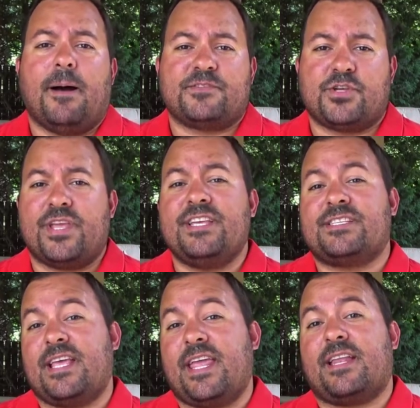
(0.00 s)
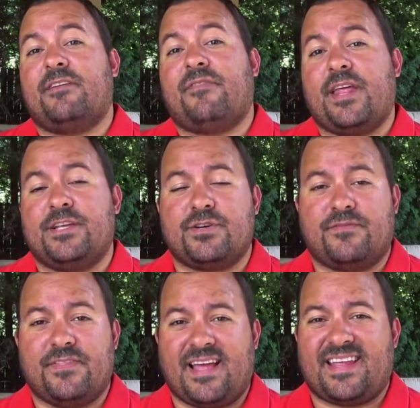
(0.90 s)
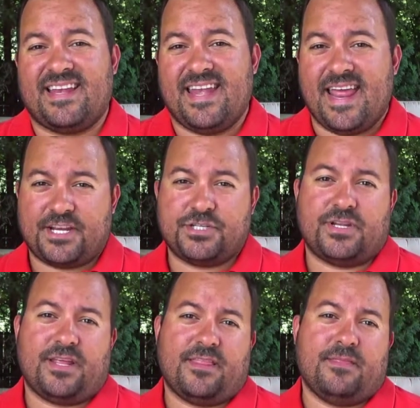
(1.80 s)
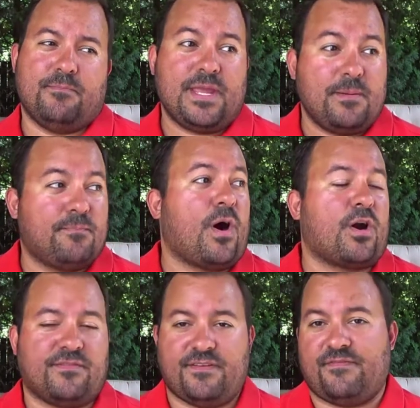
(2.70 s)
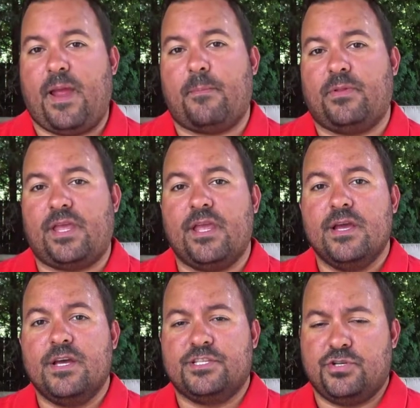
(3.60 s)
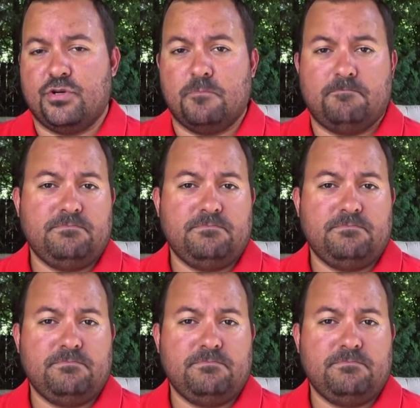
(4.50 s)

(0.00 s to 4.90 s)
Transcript: So he's taken advantage of that connection and being part of the family to